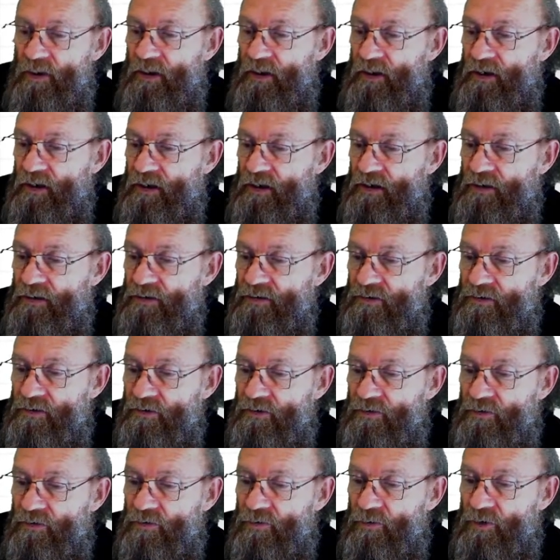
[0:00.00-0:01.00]
And
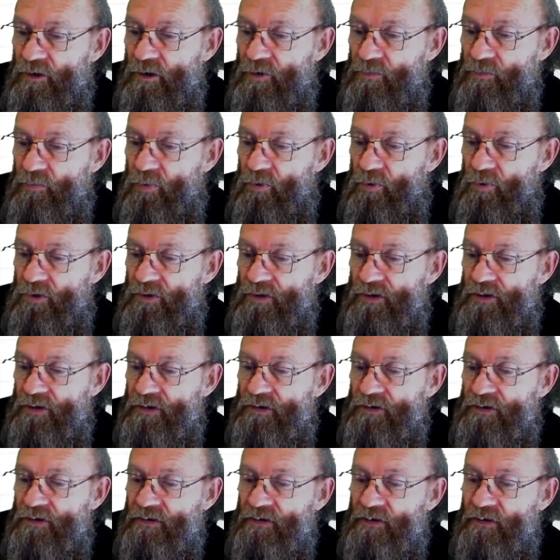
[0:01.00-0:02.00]
quite
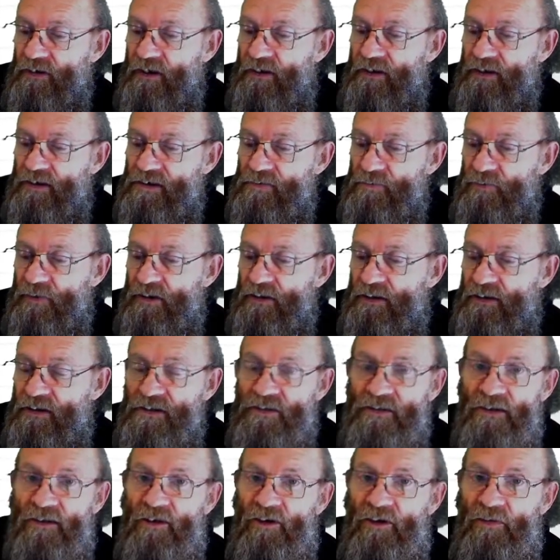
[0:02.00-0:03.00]
important, I'll explain
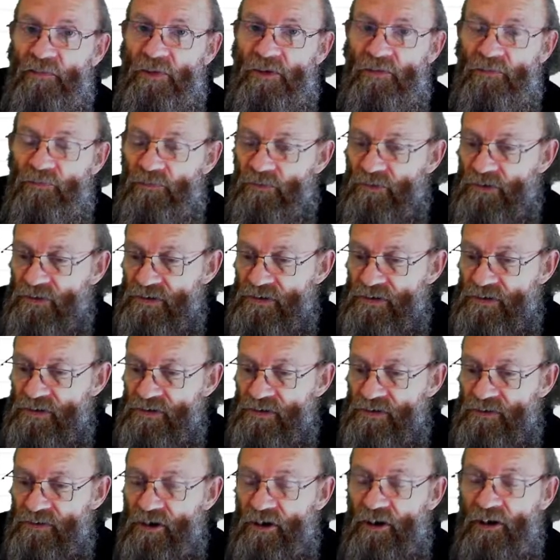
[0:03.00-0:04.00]
this a little bit for
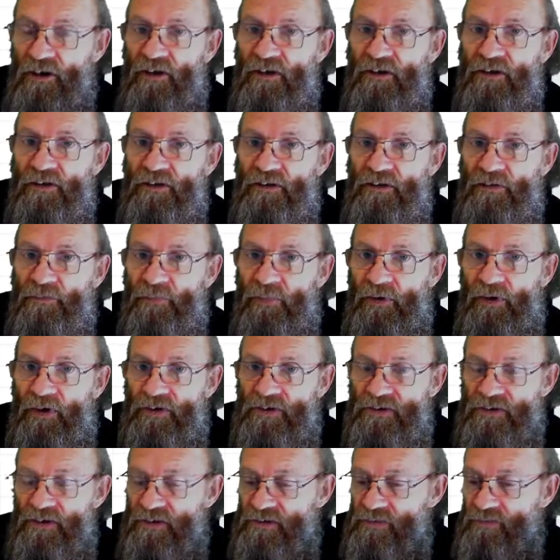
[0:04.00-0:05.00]
us during the
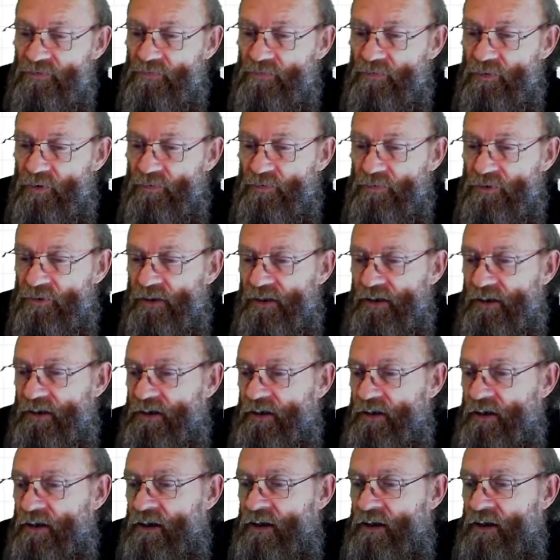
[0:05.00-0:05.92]
process of today,